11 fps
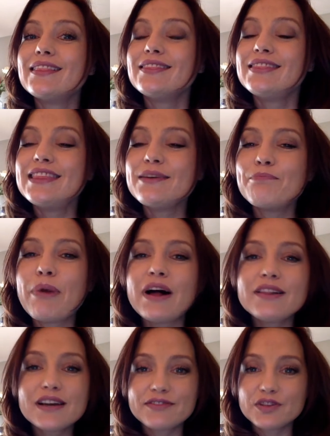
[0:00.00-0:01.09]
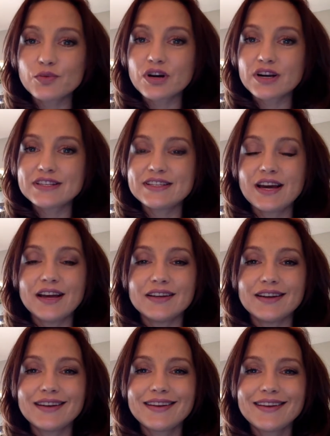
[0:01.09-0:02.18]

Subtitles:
The bulk of the work is done.